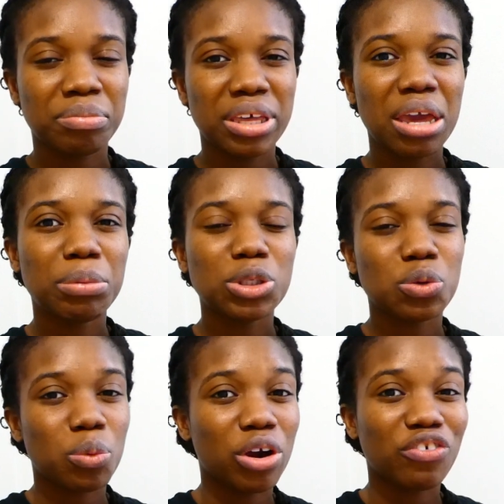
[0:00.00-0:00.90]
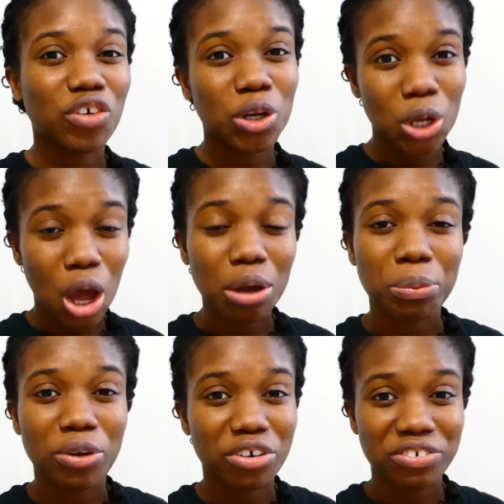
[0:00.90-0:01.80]
be able to wear for a long
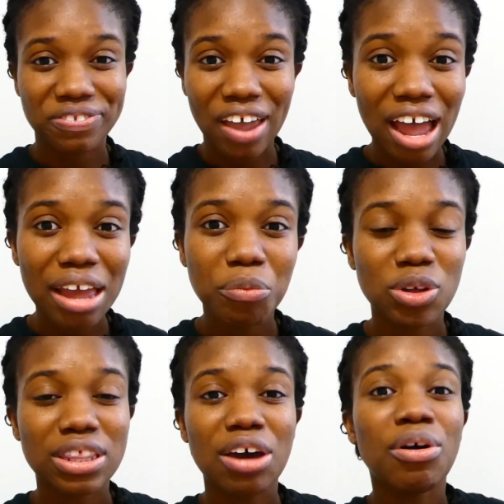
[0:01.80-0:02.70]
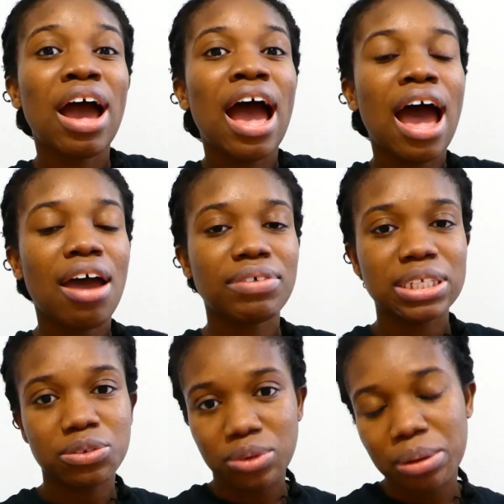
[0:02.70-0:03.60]
period of time without
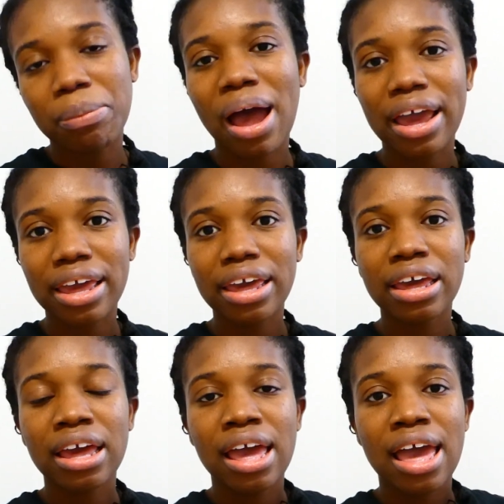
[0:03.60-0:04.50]
having to rebuy it.